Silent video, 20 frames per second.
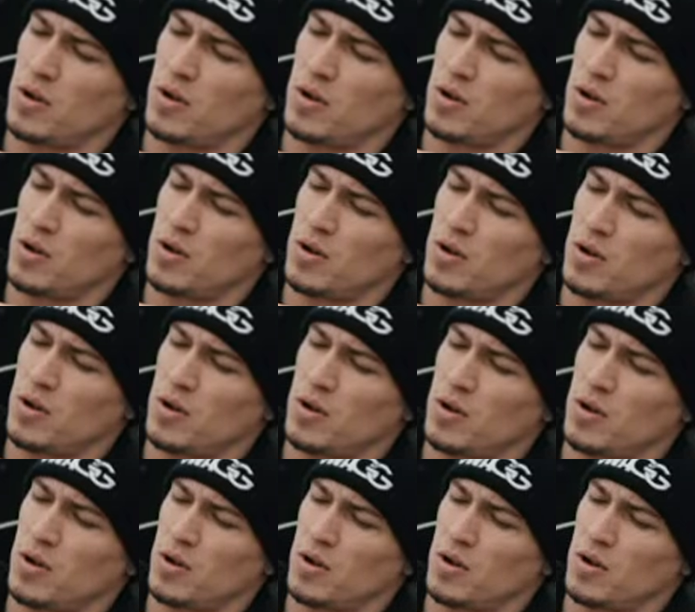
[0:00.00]

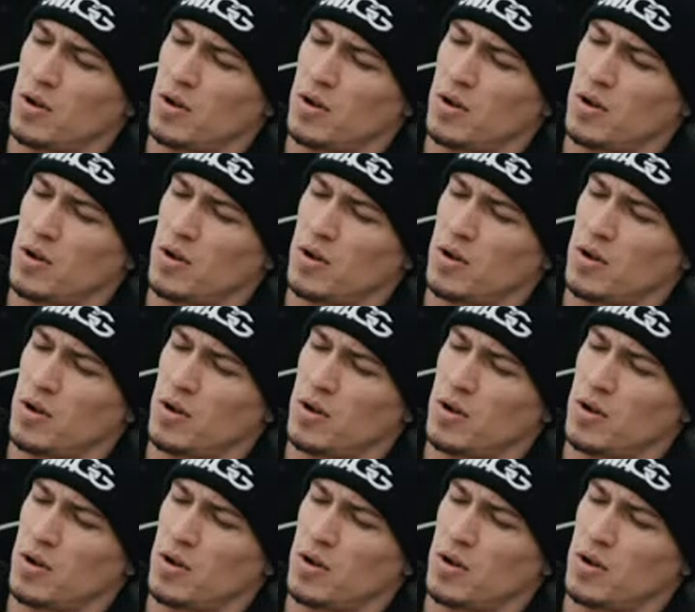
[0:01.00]

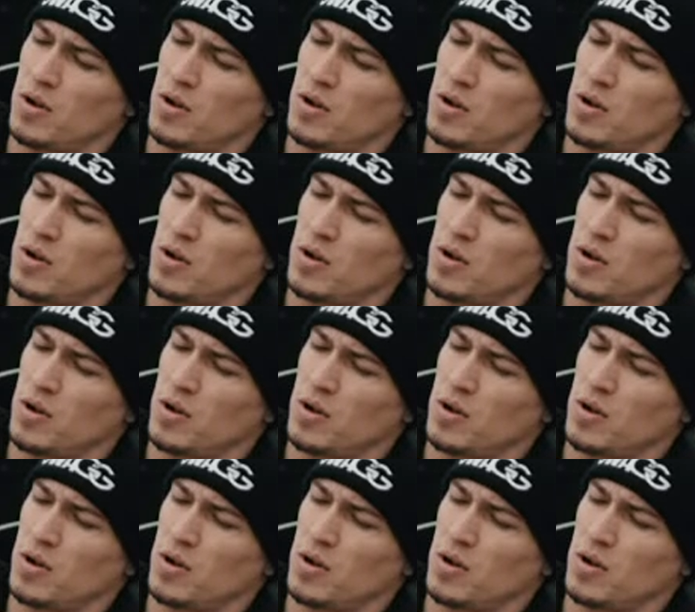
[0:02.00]

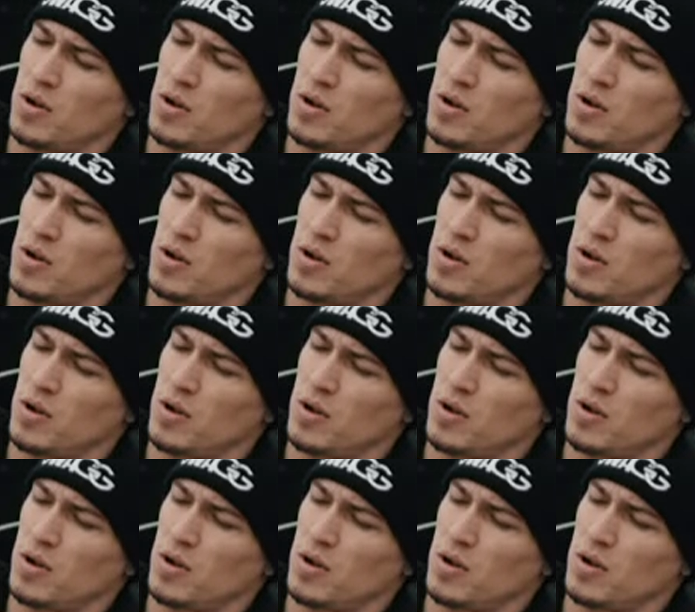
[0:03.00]
The person shown says nothing.